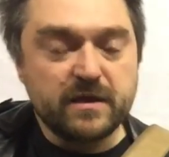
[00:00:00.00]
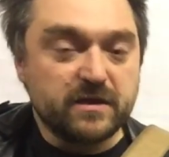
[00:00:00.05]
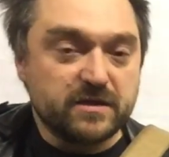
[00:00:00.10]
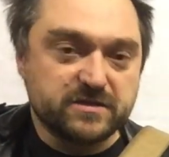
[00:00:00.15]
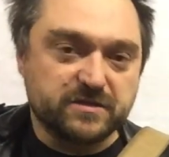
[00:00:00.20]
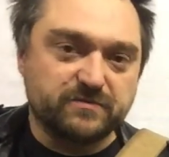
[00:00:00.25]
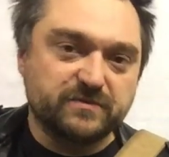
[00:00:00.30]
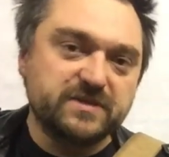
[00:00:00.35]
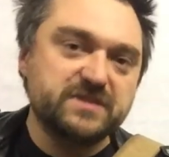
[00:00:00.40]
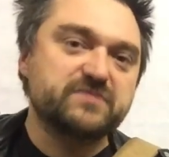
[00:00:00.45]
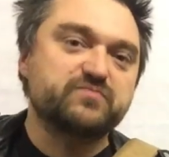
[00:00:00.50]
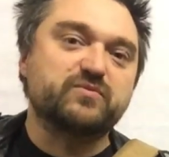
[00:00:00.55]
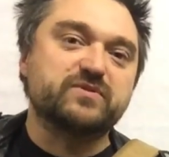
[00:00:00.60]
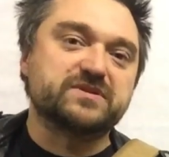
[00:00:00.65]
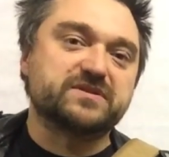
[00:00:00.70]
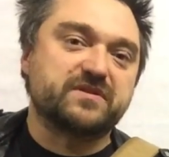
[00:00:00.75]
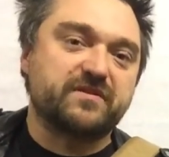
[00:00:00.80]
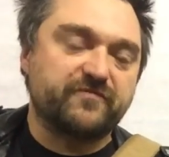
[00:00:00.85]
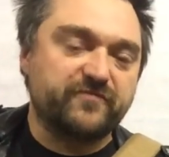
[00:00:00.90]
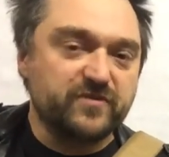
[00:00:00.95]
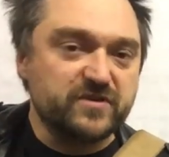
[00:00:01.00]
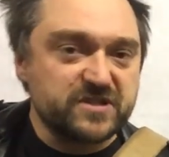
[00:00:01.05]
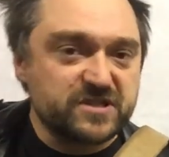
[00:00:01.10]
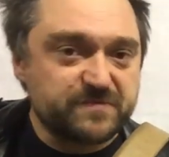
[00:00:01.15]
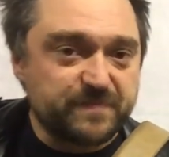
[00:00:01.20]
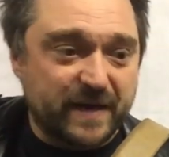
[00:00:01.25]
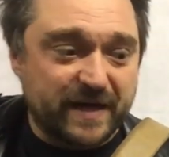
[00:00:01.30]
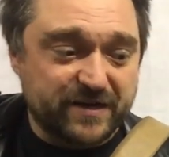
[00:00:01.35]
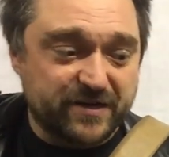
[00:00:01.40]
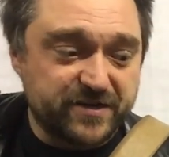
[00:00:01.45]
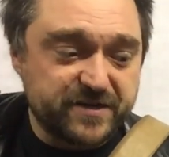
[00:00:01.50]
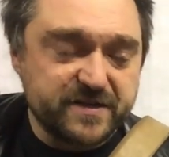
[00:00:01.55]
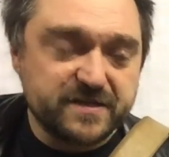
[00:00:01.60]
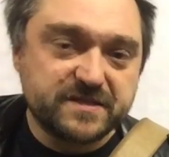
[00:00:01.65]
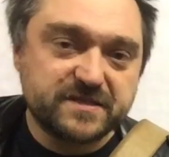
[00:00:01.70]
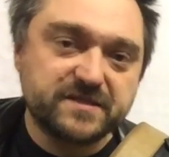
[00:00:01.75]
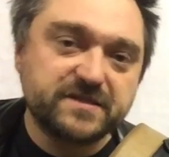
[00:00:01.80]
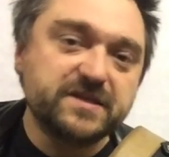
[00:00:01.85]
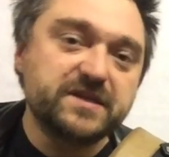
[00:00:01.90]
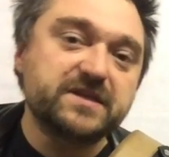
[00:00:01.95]
So this was the first pattern,
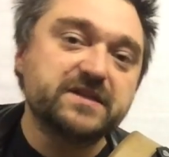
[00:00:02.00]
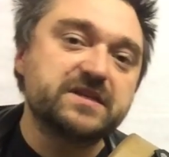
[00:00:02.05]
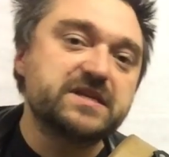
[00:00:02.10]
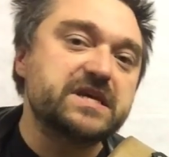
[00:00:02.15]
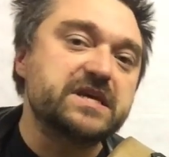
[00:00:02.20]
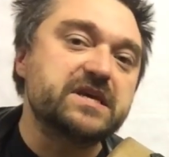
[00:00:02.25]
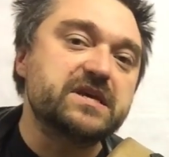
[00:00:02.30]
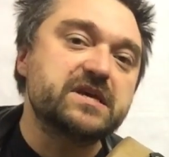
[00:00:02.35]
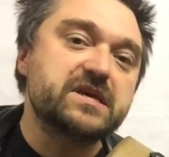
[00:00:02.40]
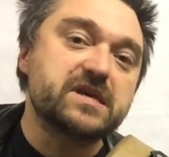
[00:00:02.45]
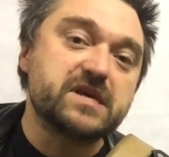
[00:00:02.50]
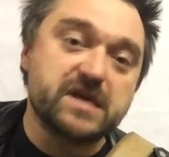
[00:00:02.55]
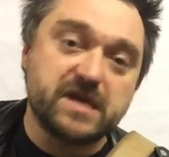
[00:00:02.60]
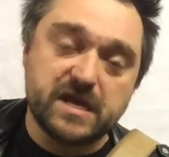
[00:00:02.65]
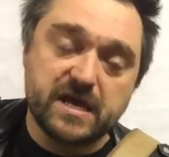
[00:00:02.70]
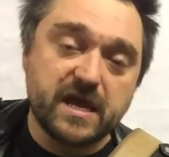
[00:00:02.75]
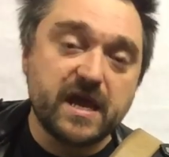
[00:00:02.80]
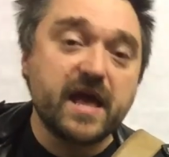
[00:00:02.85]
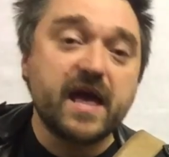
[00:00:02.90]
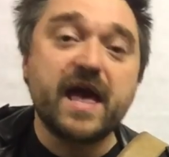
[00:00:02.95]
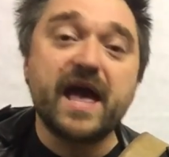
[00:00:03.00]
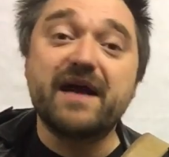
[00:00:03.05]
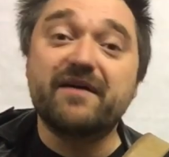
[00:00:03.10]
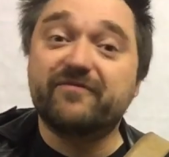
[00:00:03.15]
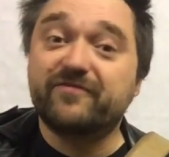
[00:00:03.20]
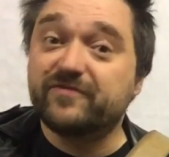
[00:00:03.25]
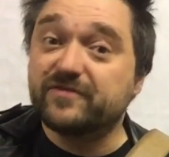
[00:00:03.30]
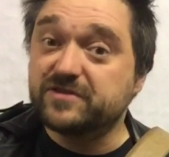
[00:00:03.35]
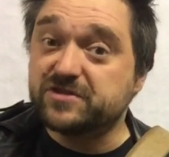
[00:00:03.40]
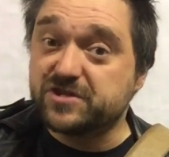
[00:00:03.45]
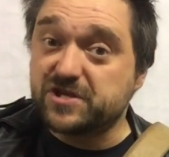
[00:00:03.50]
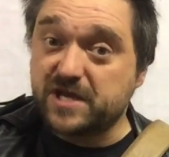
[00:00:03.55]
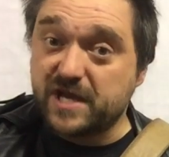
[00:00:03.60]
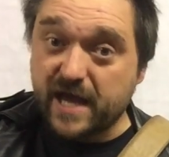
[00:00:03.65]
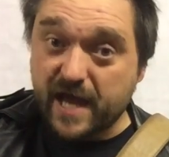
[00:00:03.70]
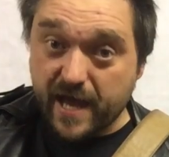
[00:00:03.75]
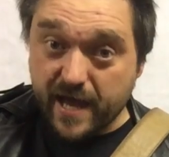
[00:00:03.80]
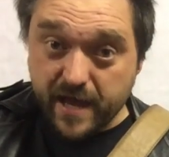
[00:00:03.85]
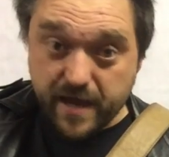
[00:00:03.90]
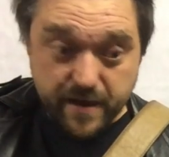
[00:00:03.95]
C, D, E, F, G,
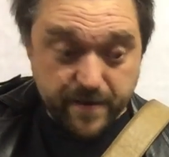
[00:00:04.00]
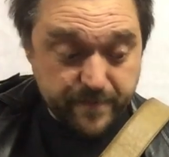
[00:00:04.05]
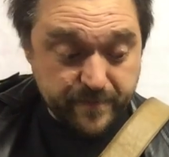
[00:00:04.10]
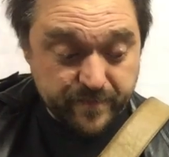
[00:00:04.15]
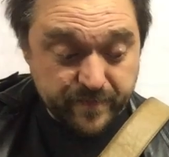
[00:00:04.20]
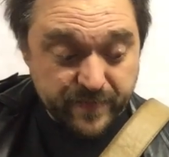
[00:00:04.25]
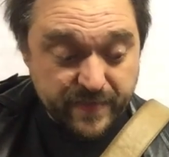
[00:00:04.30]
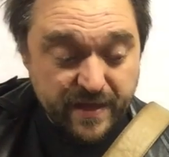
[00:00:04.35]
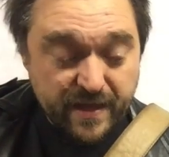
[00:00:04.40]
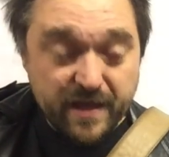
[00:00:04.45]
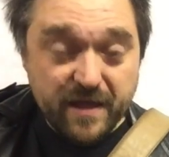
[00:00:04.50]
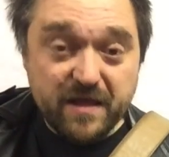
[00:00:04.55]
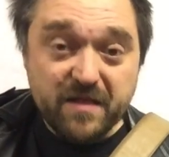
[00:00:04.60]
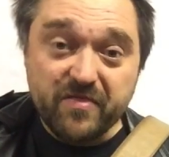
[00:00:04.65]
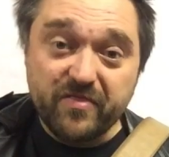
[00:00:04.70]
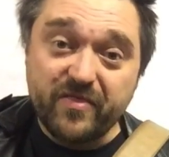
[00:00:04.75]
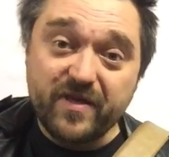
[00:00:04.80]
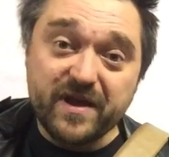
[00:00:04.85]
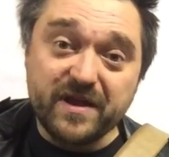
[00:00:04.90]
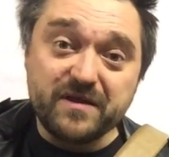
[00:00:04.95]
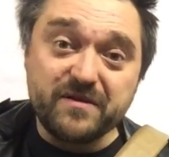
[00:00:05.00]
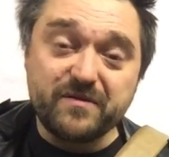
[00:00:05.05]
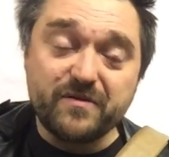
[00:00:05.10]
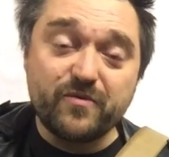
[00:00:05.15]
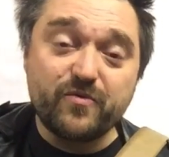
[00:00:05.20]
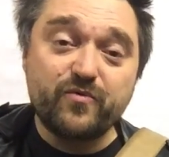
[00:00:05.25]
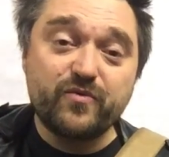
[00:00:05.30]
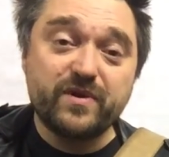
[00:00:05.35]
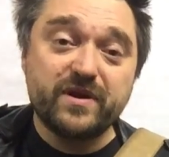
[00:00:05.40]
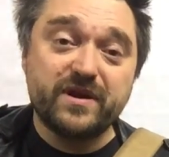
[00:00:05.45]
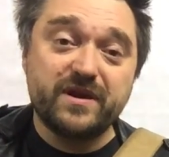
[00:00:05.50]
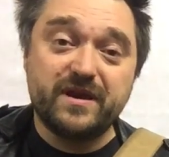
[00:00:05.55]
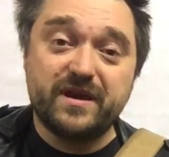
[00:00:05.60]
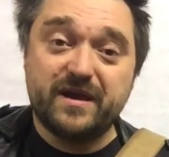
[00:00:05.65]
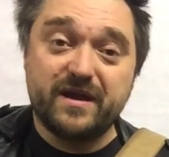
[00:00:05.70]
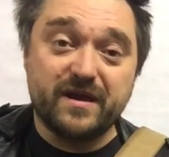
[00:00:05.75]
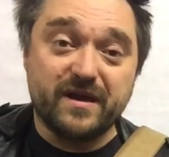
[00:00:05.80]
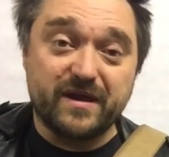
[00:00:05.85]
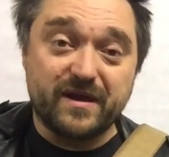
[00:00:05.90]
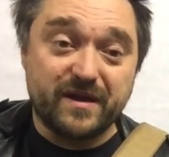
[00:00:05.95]
A. Then
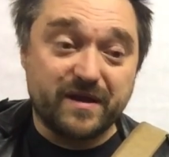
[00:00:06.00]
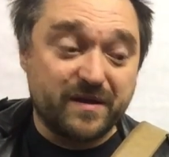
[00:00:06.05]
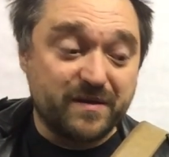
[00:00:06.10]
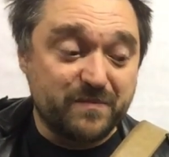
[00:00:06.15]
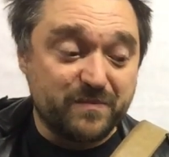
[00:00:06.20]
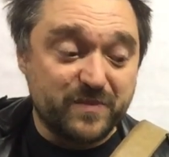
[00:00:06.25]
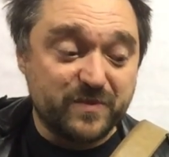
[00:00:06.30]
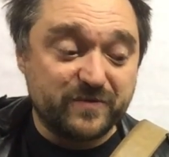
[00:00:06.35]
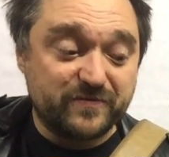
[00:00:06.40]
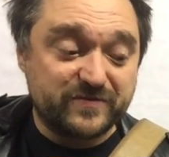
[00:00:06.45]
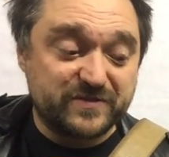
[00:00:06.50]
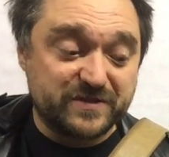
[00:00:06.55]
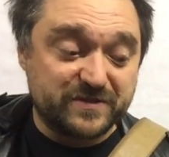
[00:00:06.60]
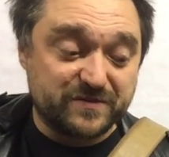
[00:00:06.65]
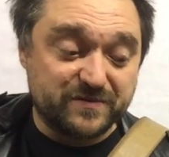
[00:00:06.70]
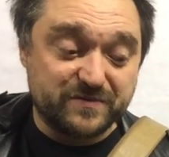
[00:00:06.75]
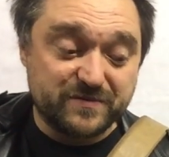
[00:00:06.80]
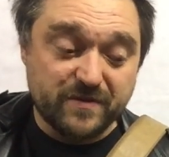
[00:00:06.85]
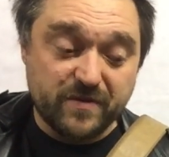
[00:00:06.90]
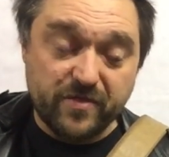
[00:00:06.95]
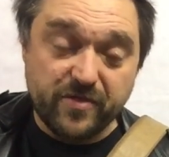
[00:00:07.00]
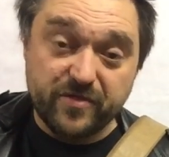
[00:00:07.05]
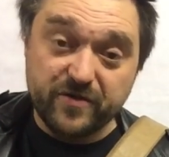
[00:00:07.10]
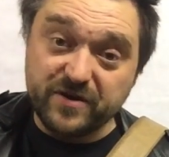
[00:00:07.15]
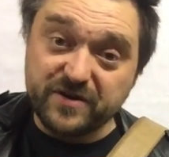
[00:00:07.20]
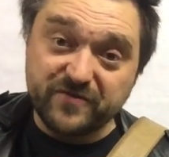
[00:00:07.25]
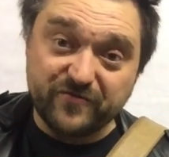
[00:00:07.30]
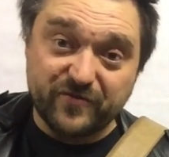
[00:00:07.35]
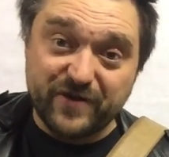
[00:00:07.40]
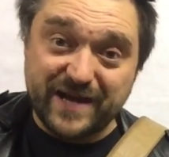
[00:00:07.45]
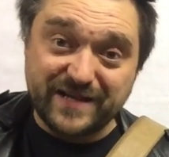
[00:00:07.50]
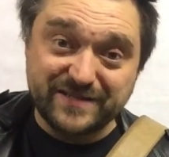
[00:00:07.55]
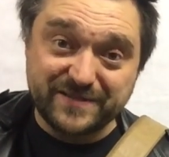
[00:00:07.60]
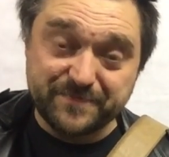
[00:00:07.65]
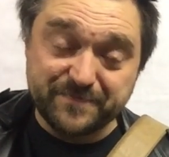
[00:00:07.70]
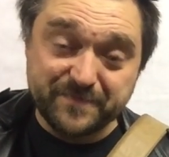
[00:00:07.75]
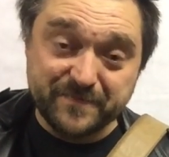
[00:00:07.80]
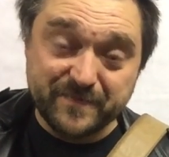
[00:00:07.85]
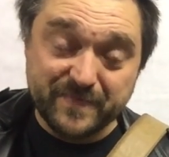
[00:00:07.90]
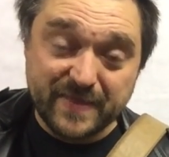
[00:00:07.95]
we move to 3rd
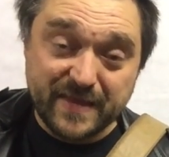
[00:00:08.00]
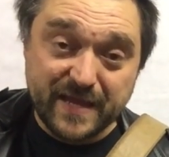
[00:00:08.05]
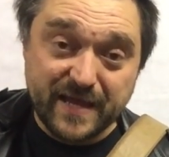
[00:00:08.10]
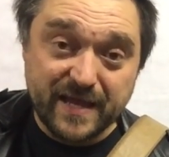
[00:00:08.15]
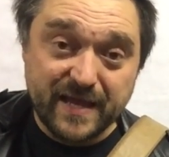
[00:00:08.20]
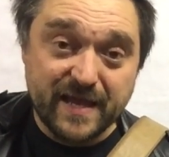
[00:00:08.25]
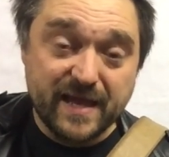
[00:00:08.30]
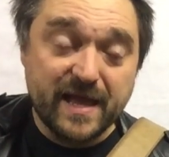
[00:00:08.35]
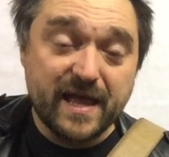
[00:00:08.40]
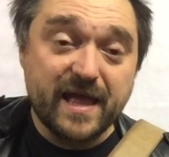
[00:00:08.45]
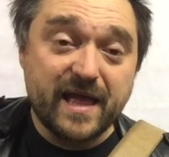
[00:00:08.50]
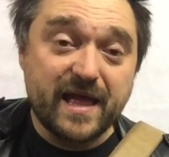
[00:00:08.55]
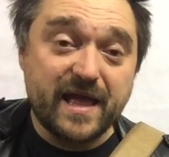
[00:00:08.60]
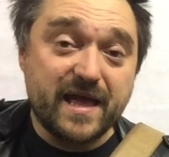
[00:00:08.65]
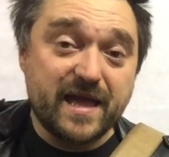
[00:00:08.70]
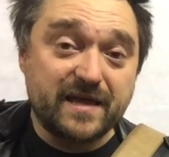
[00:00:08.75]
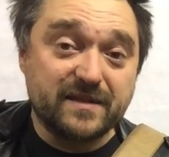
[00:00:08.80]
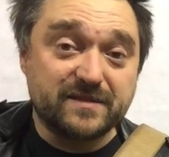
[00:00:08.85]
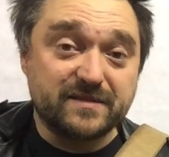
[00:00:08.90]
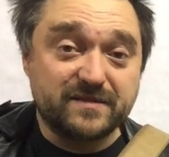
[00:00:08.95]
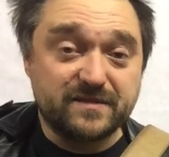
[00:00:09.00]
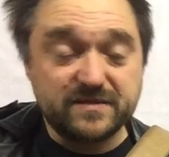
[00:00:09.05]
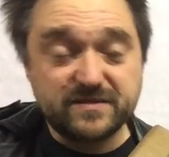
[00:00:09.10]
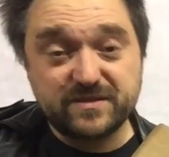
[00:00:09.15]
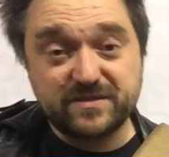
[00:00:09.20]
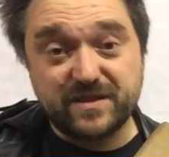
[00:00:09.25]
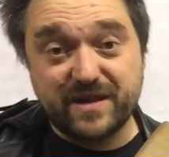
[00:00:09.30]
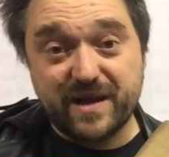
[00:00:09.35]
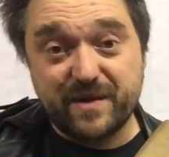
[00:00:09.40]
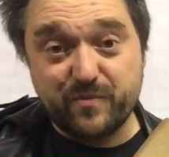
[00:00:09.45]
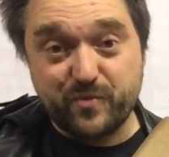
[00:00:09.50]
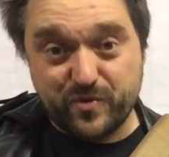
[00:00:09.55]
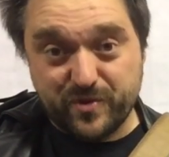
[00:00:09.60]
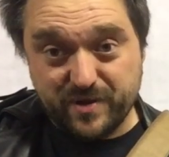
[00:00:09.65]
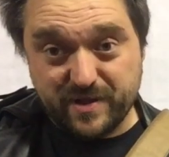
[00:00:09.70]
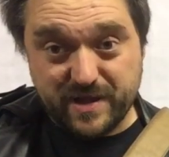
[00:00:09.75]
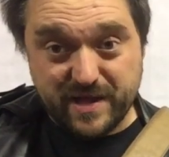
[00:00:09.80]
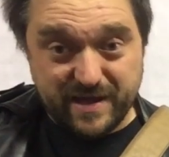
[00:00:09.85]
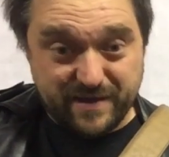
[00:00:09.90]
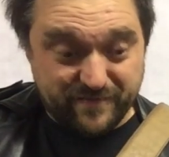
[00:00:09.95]
fret, and this time
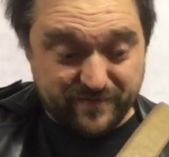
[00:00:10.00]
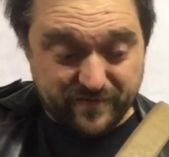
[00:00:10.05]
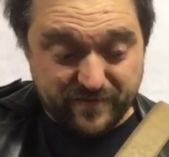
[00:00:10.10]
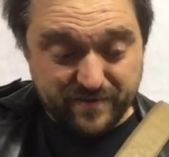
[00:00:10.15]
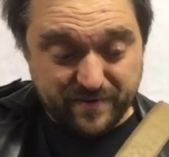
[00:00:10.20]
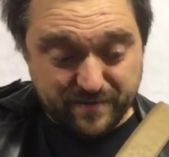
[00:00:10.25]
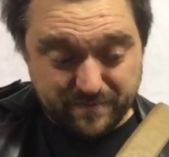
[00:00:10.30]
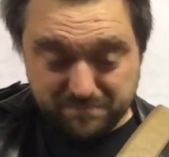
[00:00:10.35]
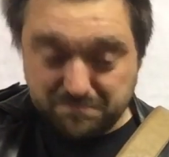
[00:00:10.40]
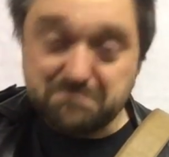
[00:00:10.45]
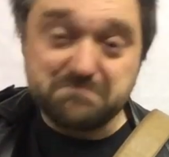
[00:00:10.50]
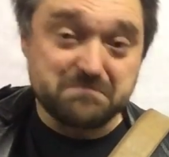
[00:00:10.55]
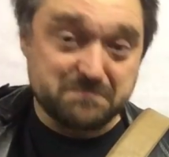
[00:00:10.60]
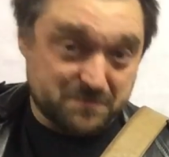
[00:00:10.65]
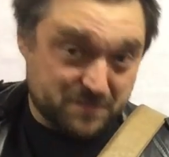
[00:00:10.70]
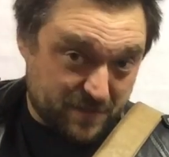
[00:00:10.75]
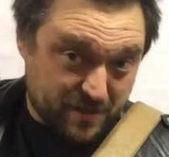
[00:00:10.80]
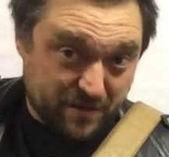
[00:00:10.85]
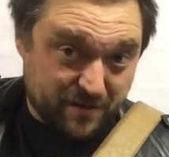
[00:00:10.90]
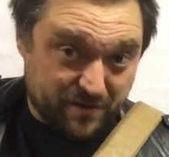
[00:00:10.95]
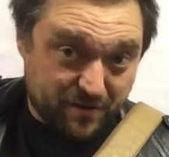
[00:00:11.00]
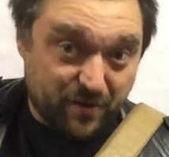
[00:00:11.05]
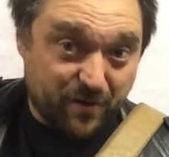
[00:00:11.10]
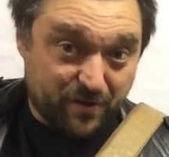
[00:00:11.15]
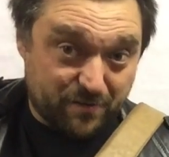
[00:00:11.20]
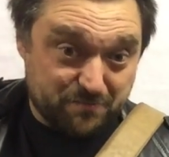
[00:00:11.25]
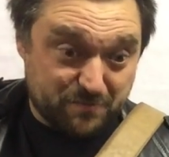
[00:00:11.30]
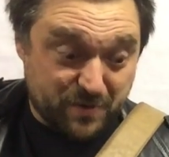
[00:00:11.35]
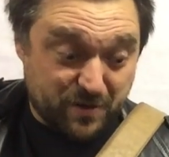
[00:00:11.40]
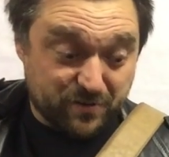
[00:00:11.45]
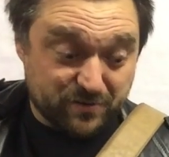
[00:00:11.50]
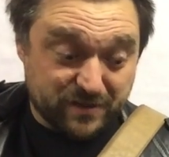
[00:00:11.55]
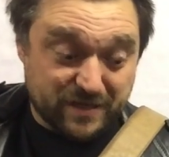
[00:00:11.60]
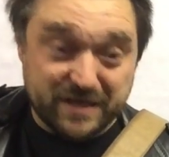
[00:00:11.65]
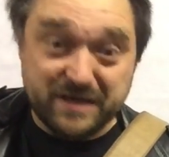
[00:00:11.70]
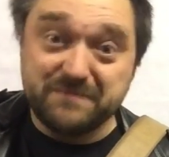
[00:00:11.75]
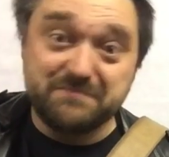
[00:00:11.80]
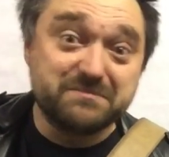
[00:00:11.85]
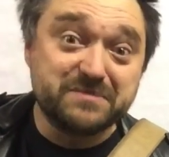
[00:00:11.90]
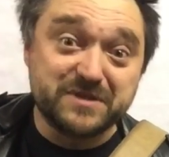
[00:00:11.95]
we'll have
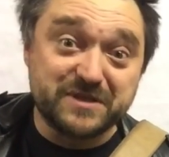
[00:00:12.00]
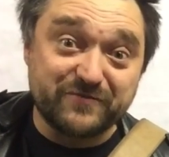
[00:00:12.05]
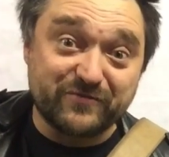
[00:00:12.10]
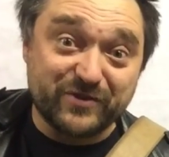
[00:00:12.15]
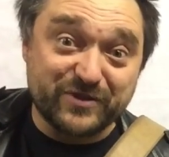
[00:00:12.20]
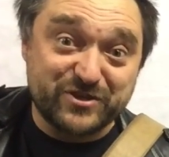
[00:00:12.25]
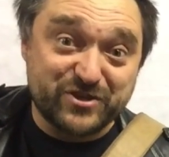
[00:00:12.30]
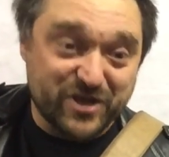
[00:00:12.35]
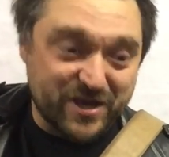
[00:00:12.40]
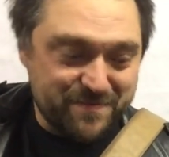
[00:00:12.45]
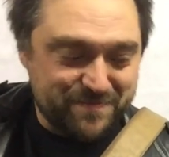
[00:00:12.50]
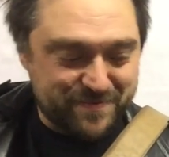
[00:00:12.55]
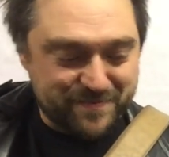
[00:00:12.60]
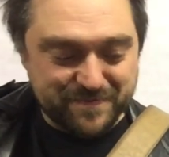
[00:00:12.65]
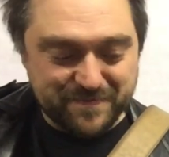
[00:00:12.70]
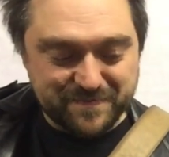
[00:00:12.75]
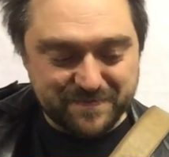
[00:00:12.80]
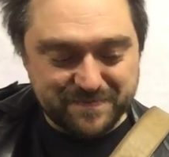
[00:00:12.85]
oddly different shape.